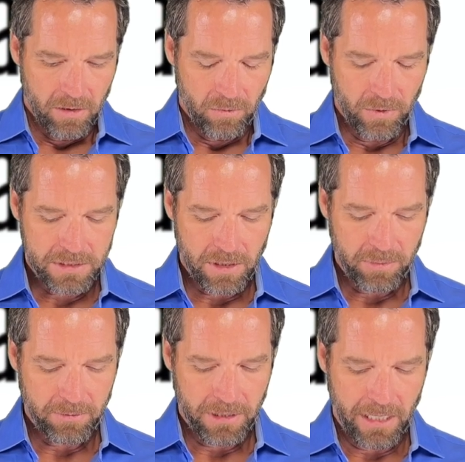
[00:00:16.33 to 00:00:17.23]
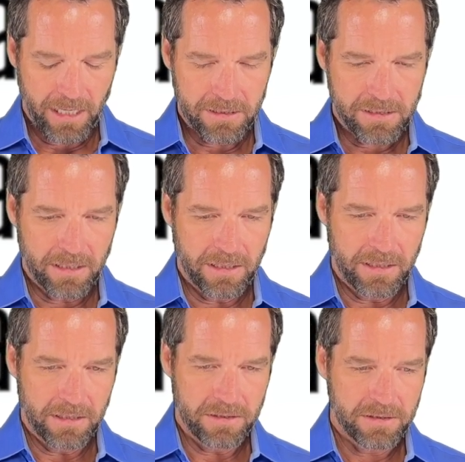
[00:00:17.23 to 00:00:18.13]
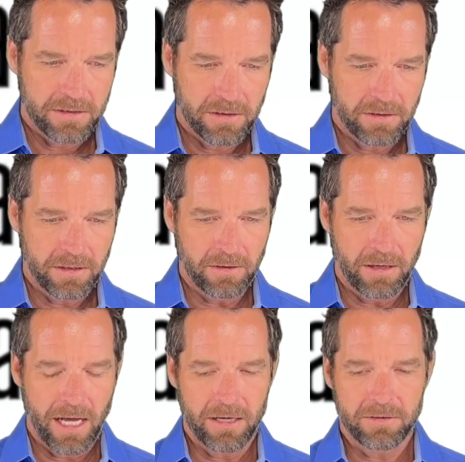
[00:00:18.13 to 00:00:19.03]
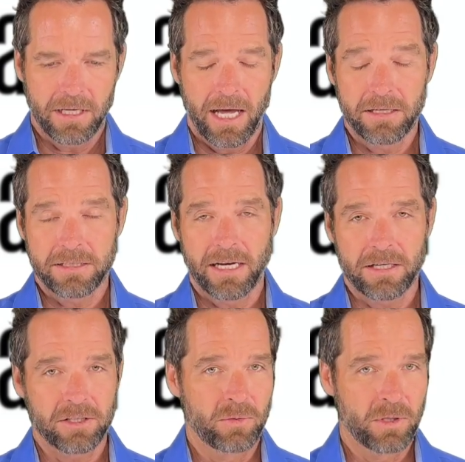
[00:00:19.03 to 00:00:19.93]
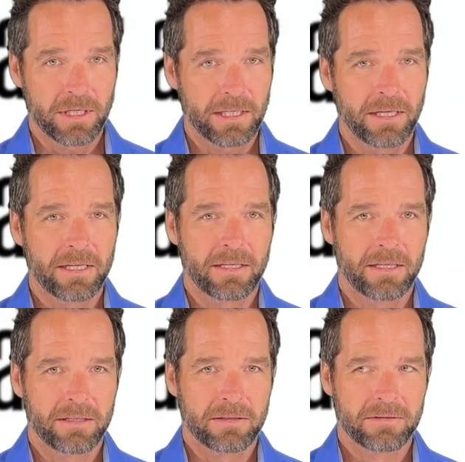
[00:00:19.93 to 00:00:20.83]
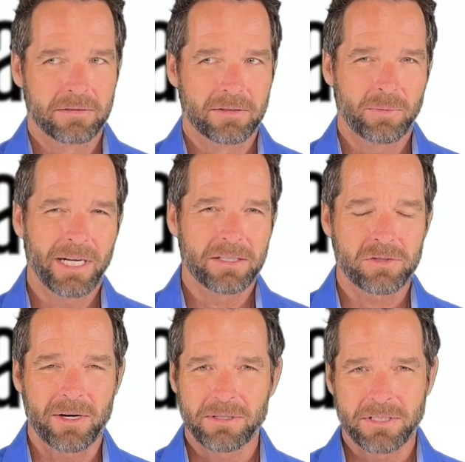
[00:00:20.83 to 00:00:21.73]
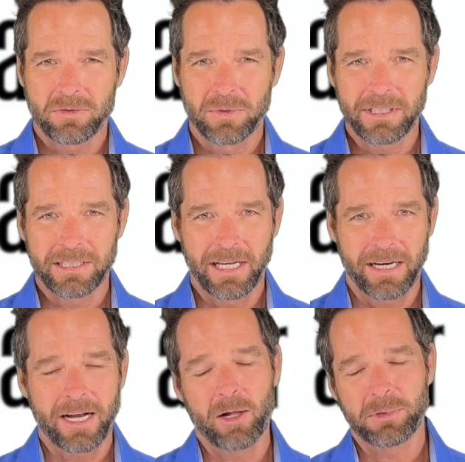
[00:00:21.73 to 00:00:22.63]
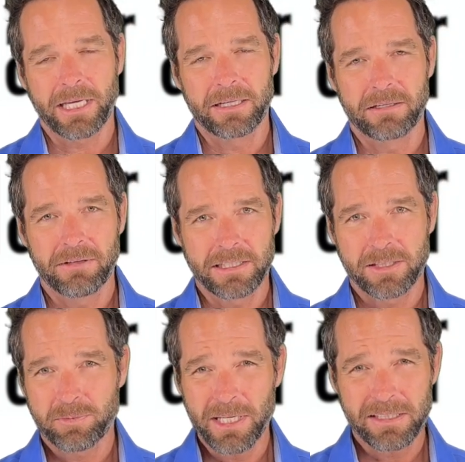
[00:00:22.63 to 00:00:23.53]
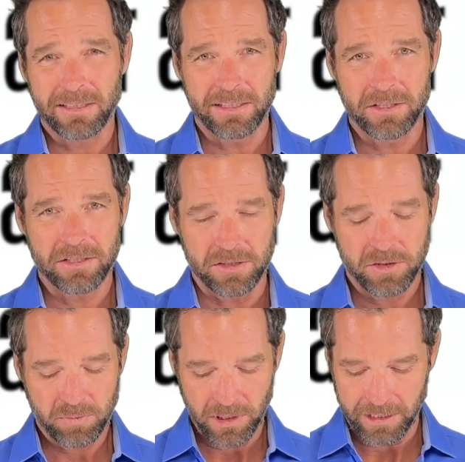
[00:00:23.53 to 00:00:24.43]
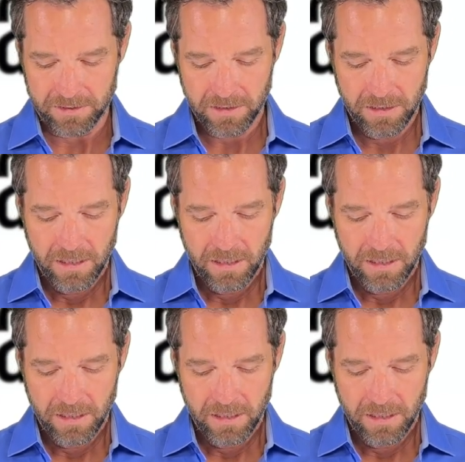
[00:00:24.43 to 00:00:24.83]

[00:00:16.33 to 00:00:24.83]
what some people ask is, how does it actually work? And the way I describe it is it's really not a complicated device. It's basically just a splint.